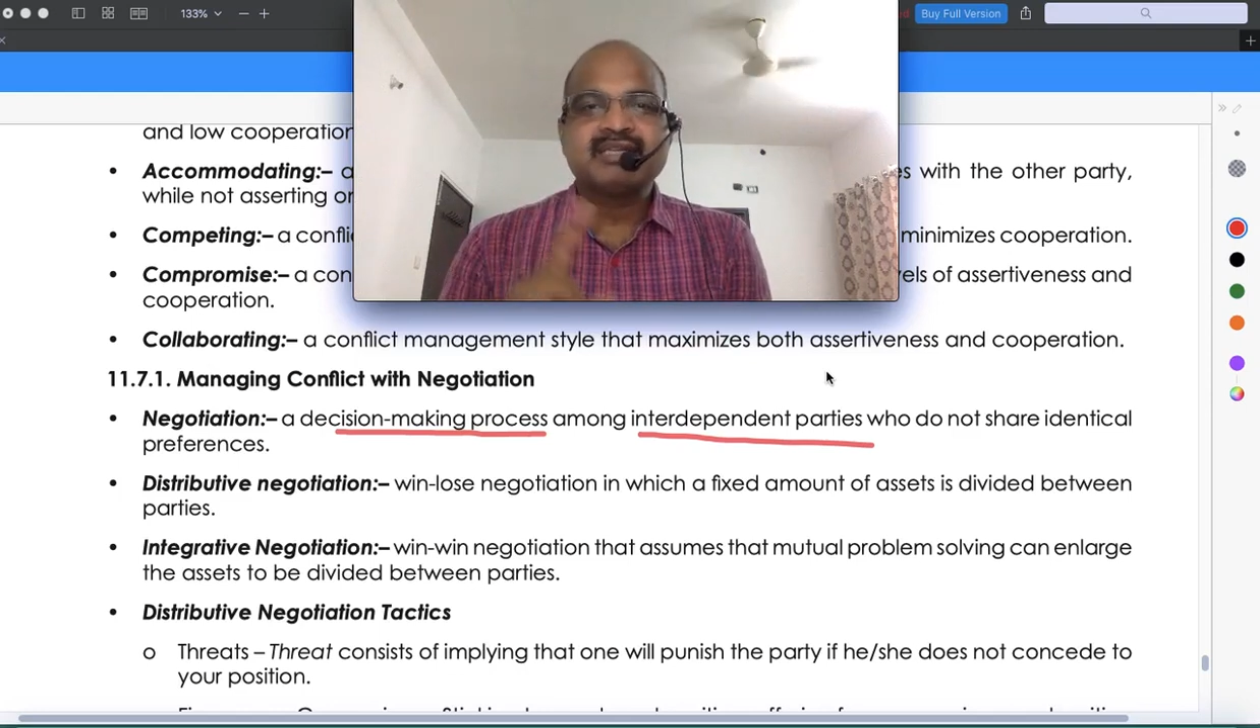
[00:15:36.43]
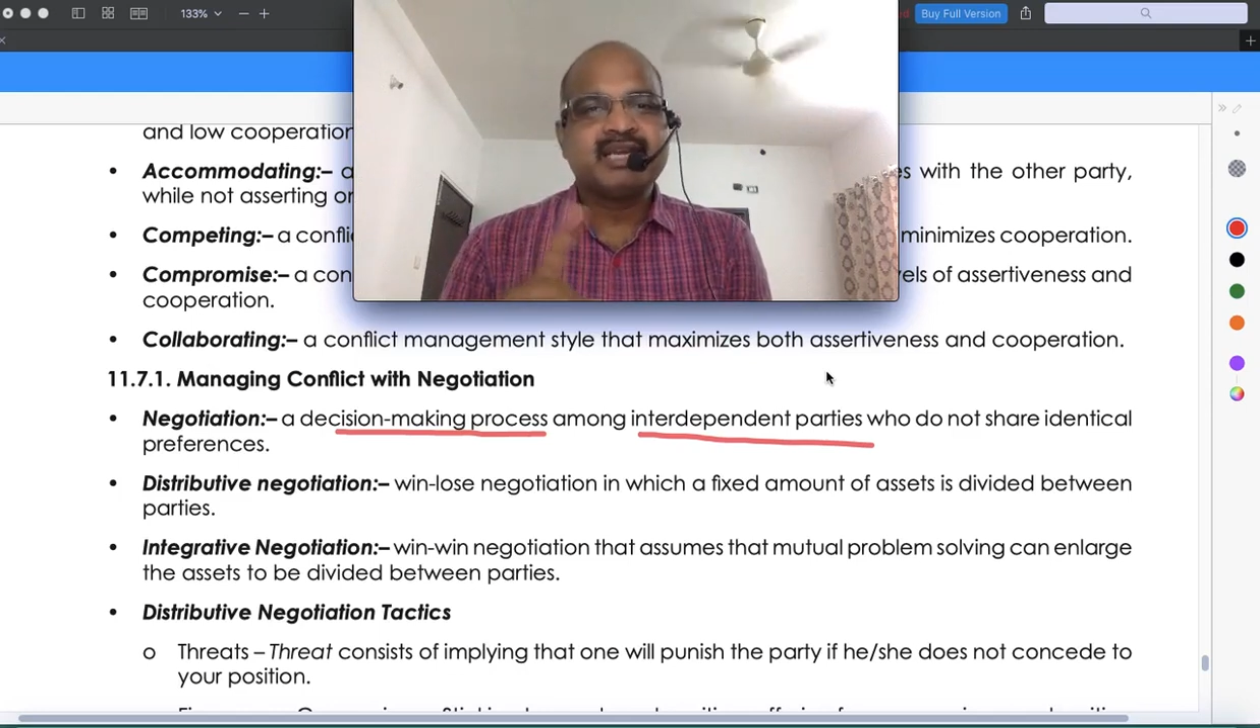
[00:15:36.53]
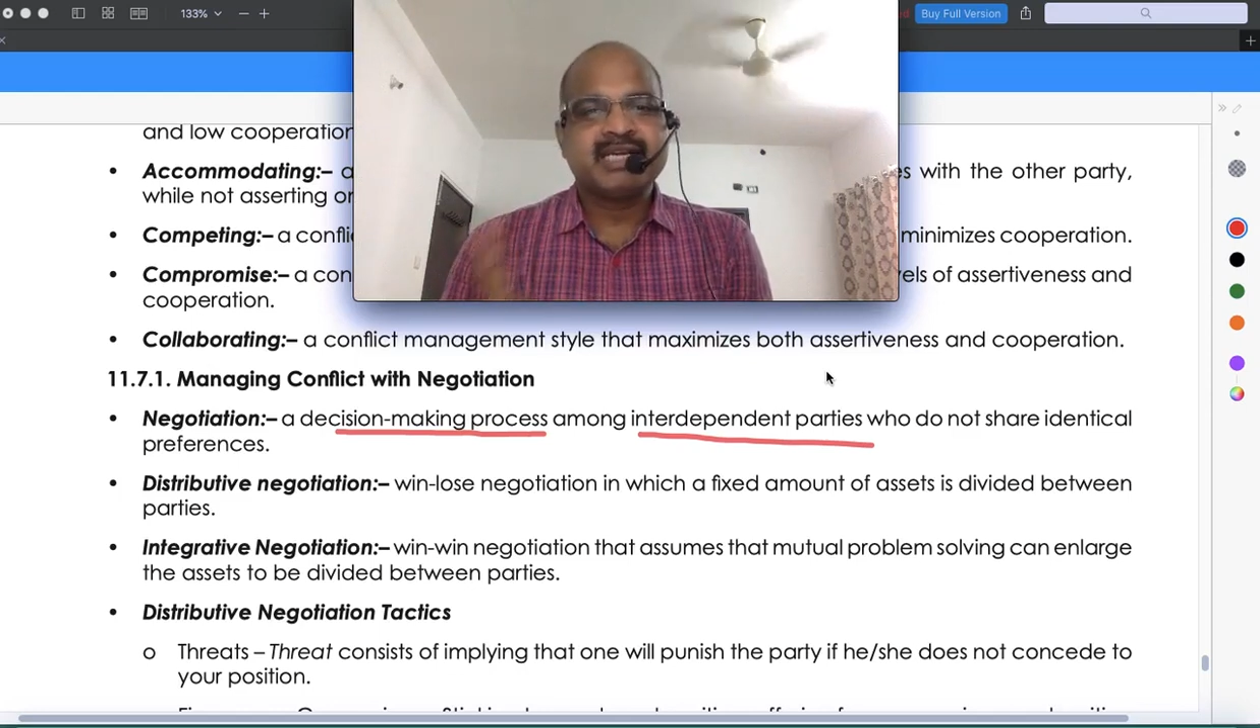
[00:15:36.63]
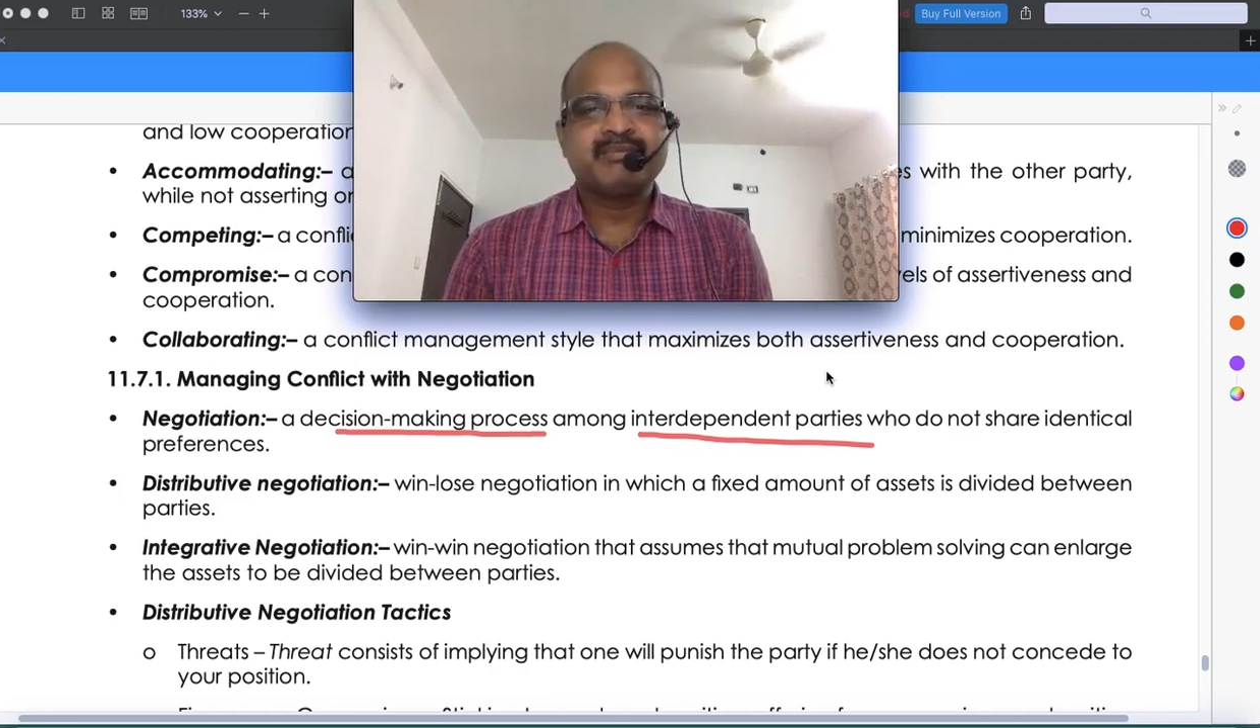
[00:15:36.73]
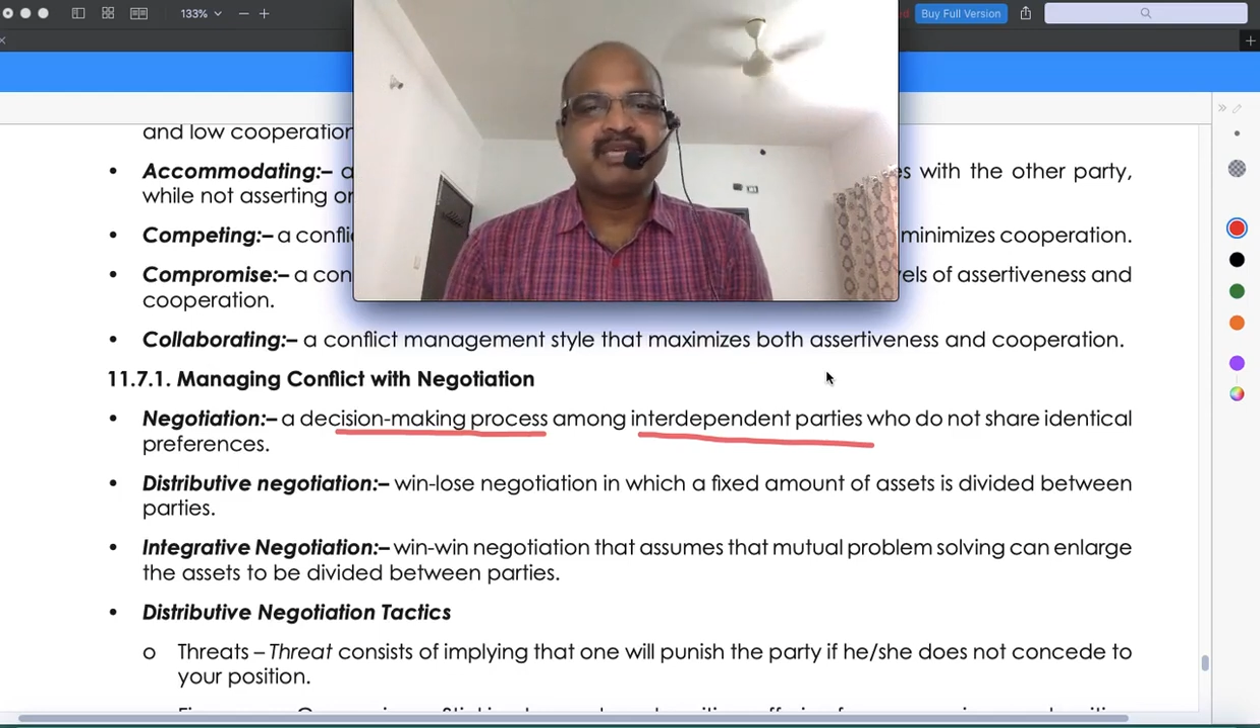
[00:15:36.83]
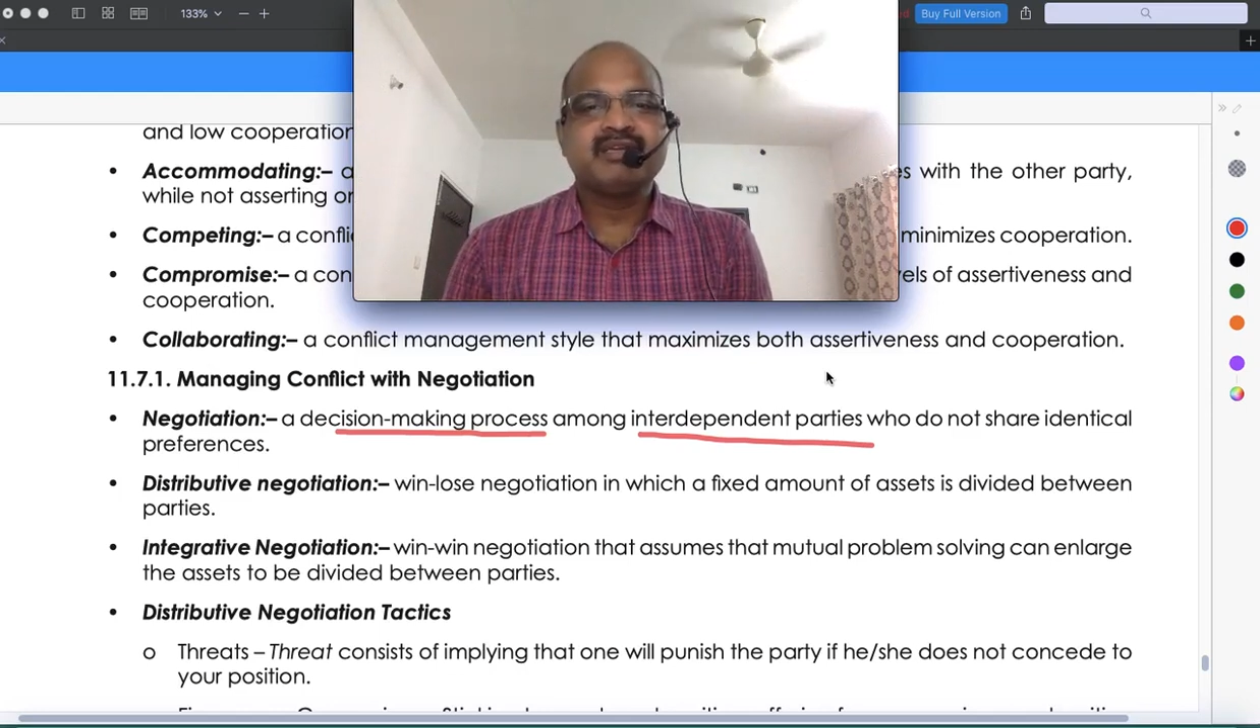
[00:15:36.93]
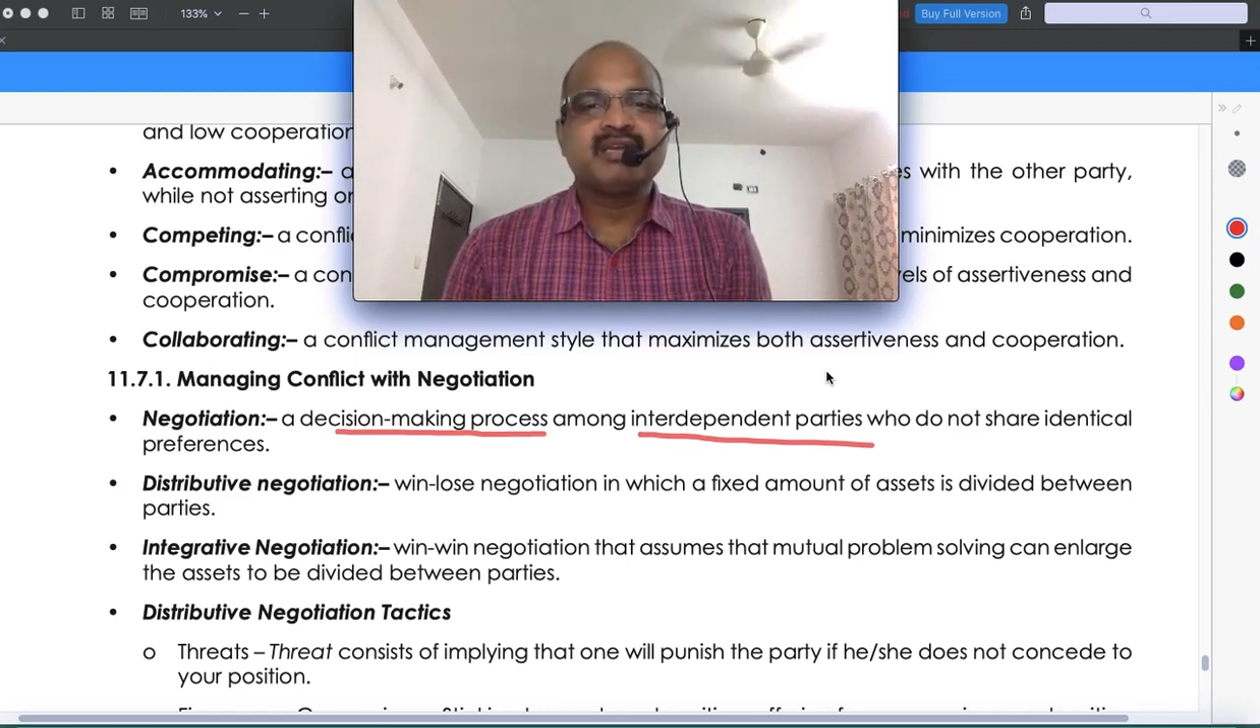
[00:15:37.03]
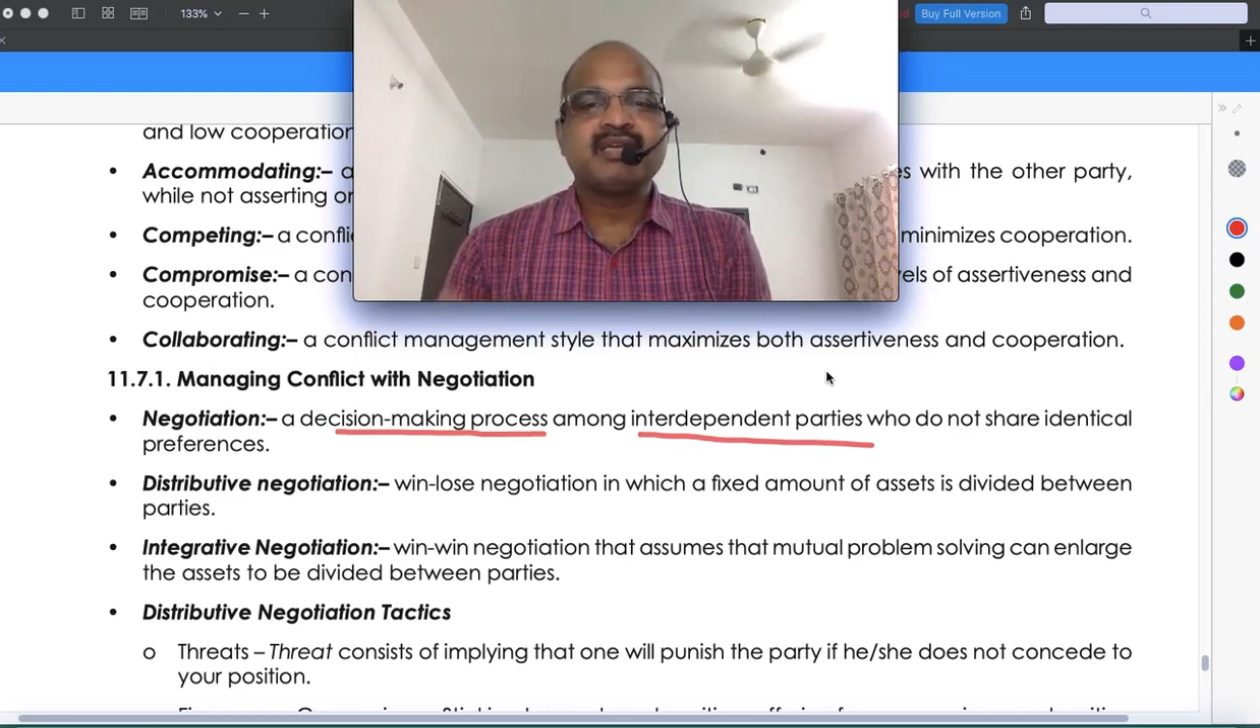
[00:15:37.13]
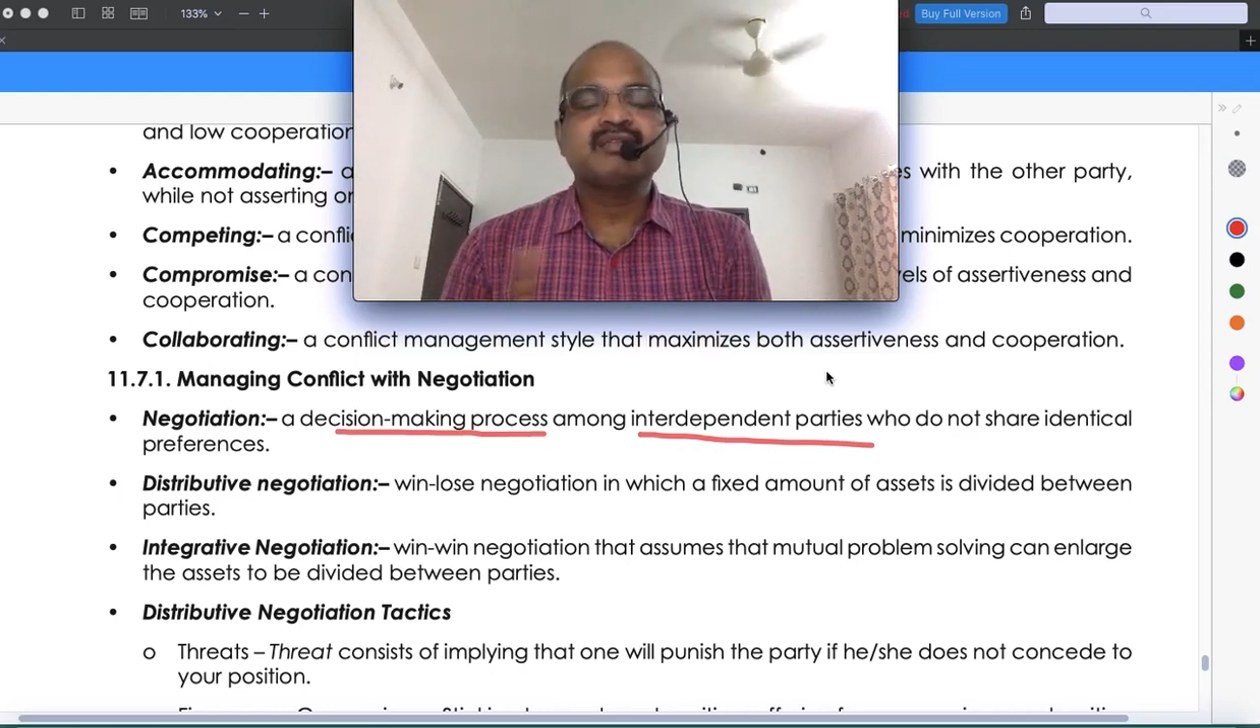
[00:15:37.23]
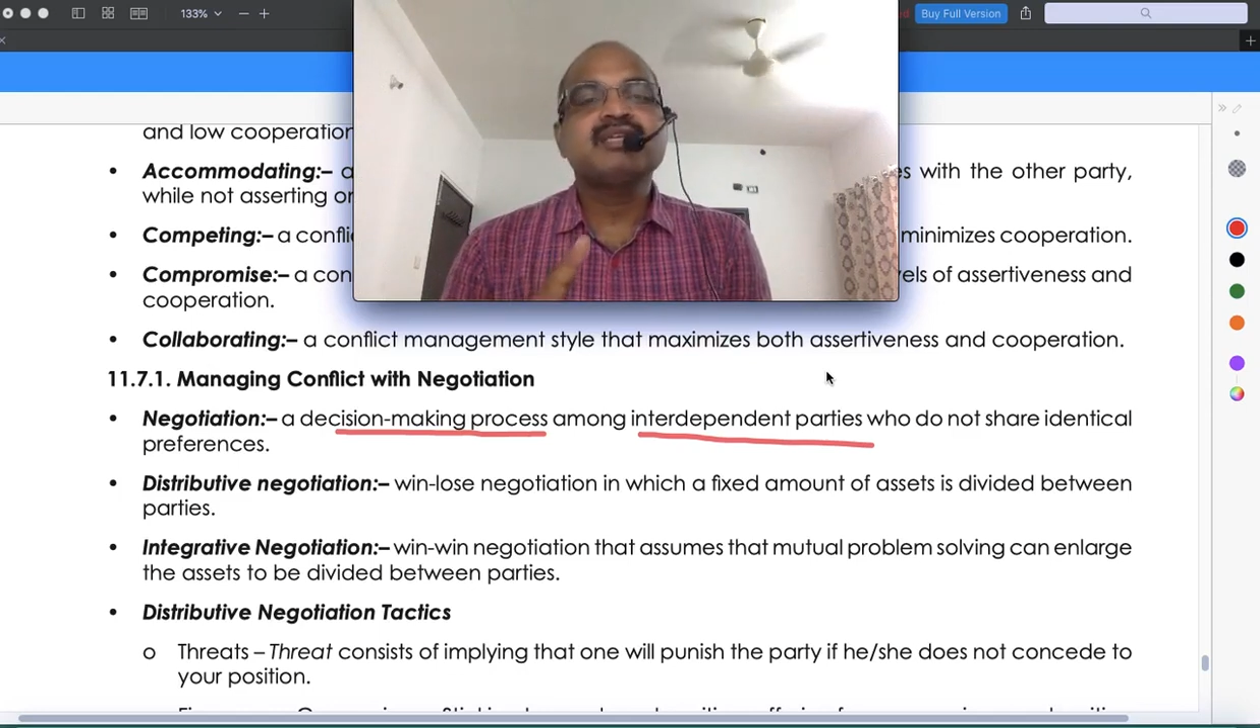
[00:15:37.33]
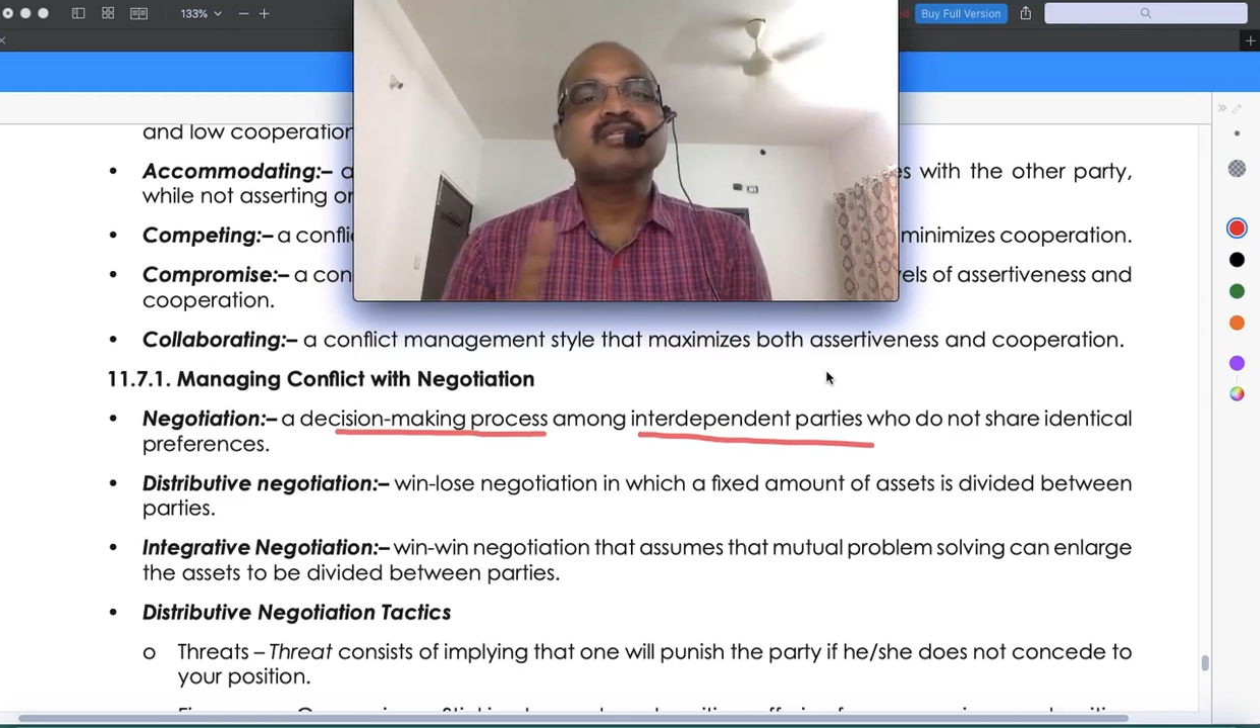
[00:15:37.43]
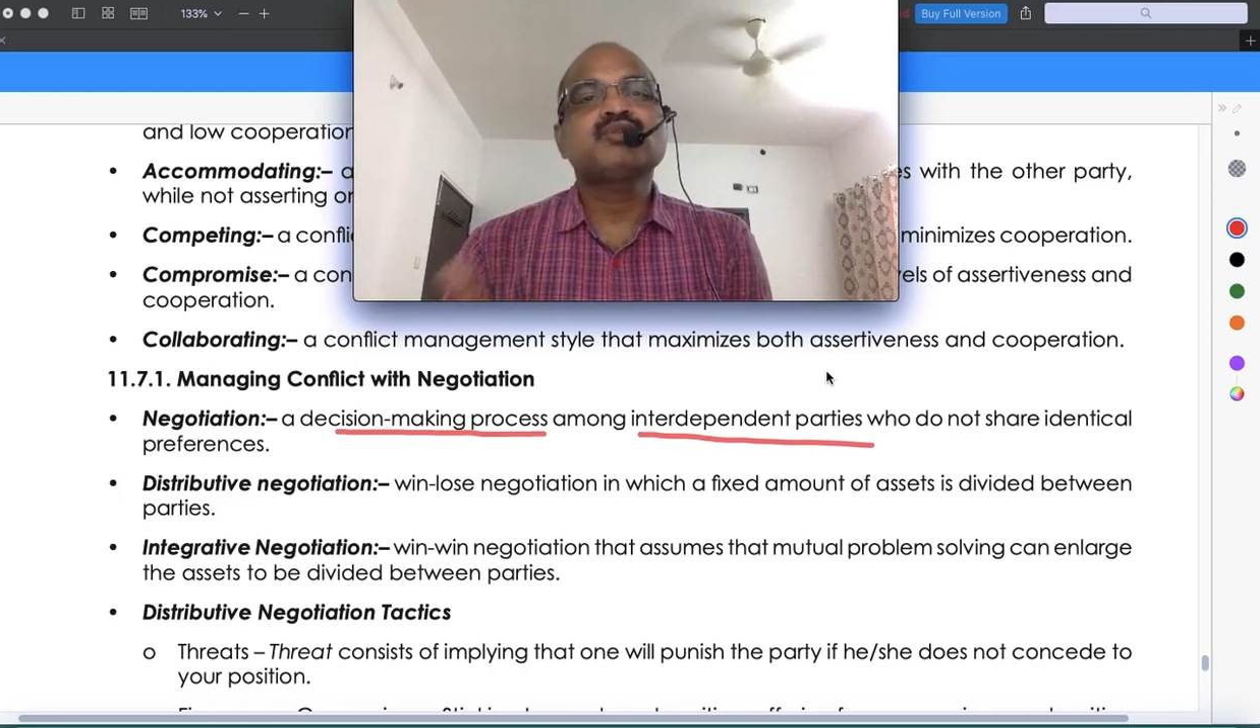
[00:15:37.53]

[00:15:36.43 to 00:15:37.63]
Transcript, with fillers: A and B and these